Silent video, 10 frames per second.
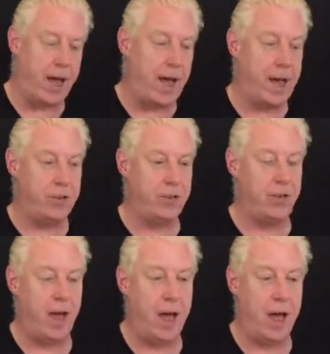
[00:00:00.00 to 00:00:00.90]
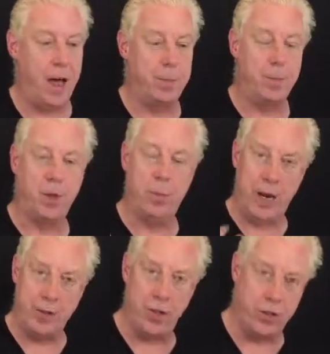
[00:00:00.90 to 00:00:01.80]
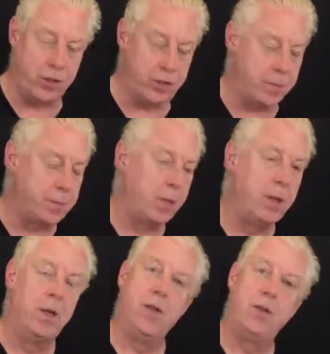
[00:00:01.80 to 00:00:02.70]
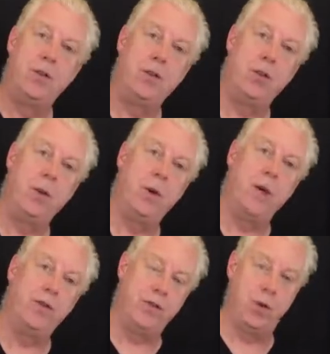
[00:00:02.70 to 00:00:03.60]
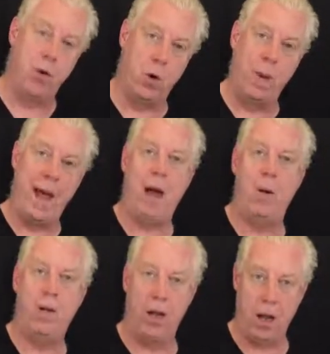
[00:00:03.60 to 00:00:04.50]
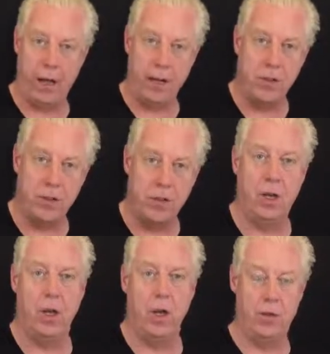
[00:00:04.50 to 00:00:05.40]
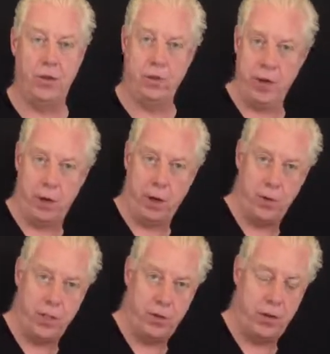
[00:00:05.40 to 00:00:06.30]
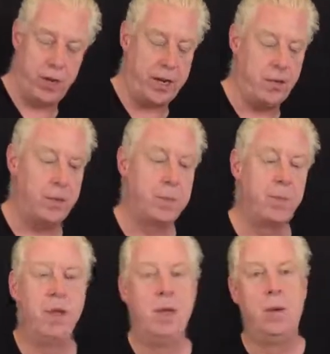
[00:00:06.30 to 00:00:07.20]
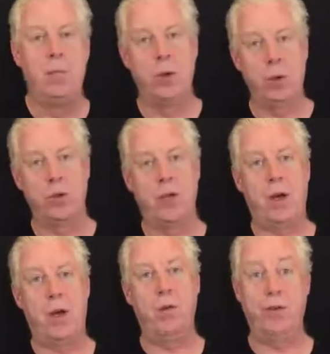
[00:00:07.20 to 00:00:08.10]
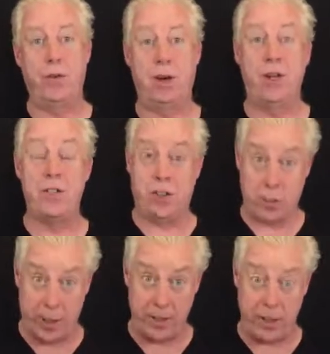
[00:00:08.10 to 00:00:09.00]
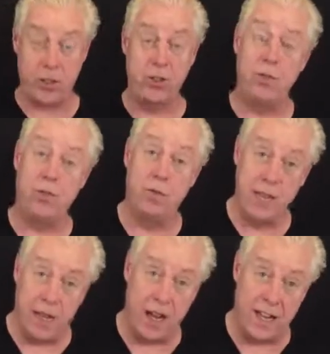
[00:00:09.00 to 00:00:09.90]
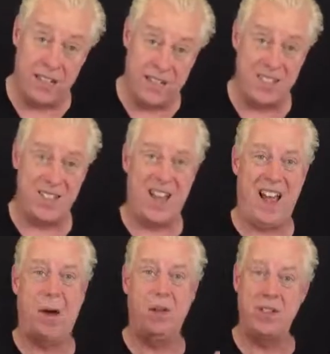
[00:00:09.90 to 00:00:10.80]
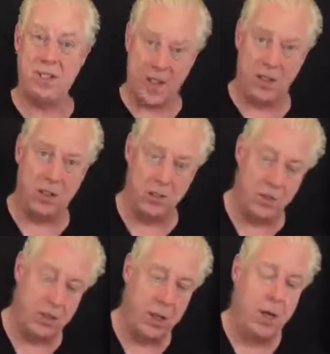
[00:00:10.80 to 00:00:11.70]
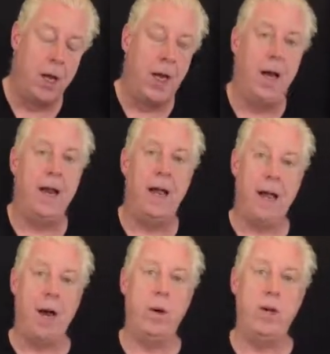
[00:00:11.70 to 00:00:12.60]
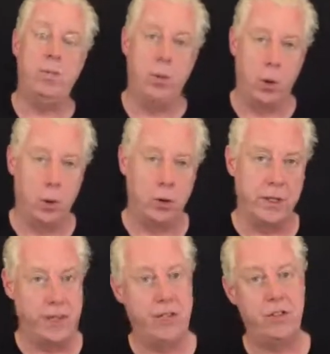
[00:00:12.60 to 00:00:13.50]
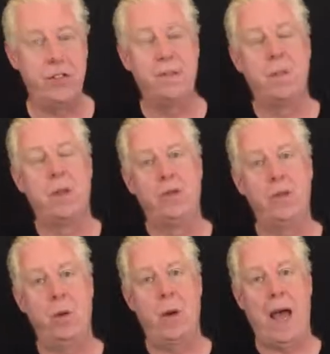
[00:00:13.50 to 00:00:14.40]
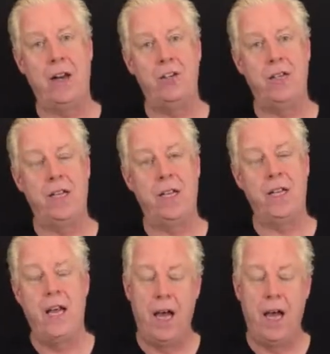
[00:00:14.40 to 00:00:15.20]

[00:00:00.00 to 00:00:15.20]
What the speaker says: as practitioners to inform our clients of the 3 requisites for change, but also for us as practitioners to realize this ourselves and how important it is to actually